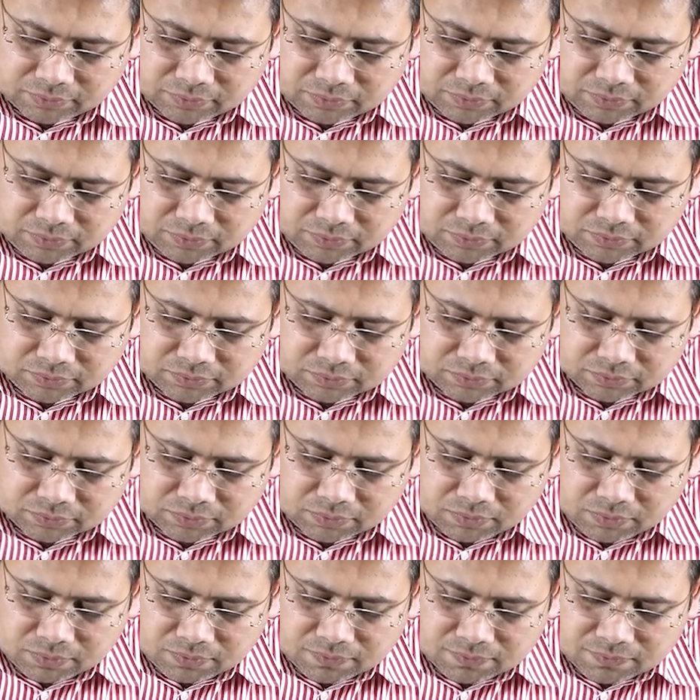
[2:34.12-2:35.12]

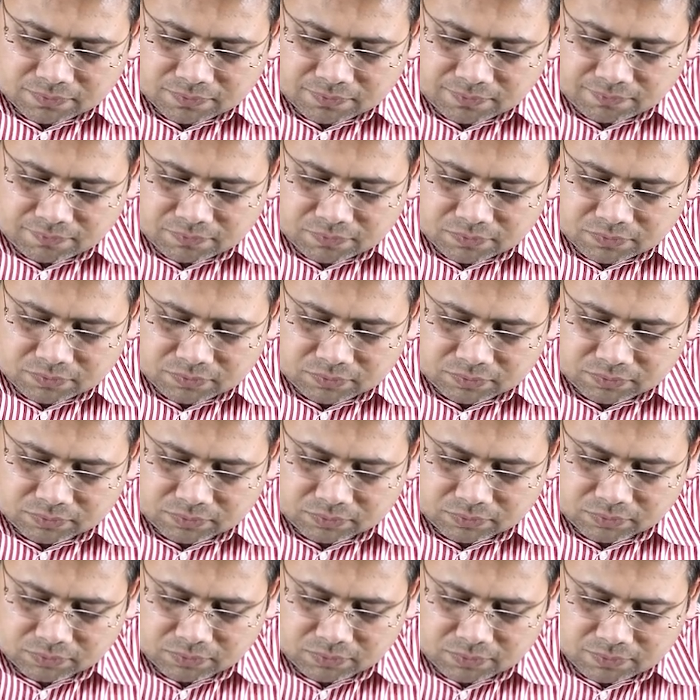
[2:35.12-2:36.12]

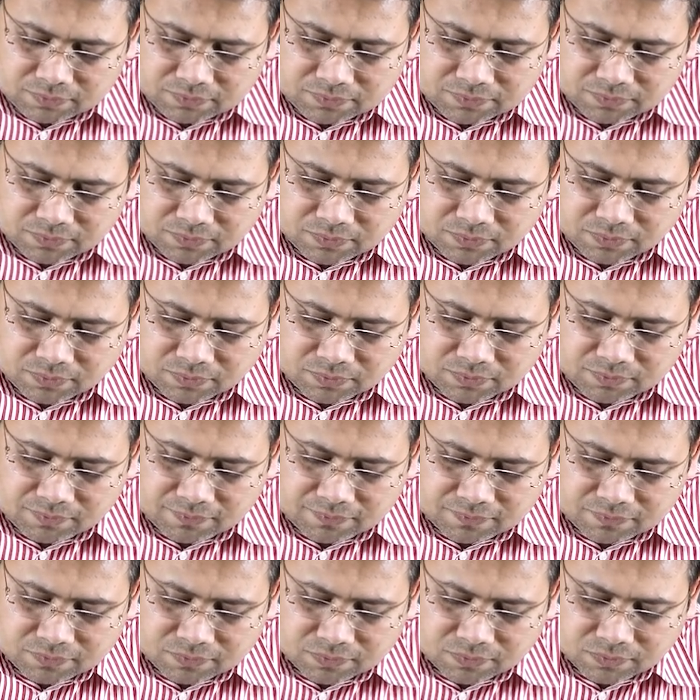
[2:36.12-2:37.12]

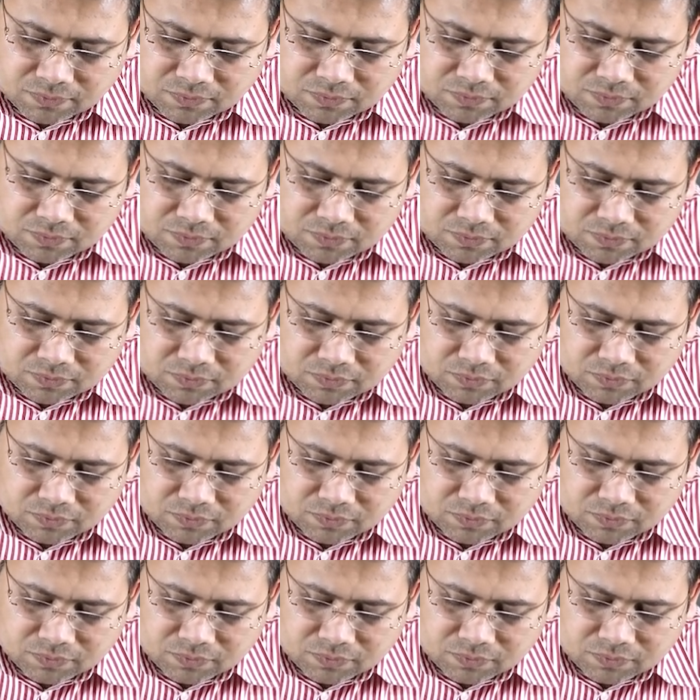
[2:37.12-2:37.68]
(silence)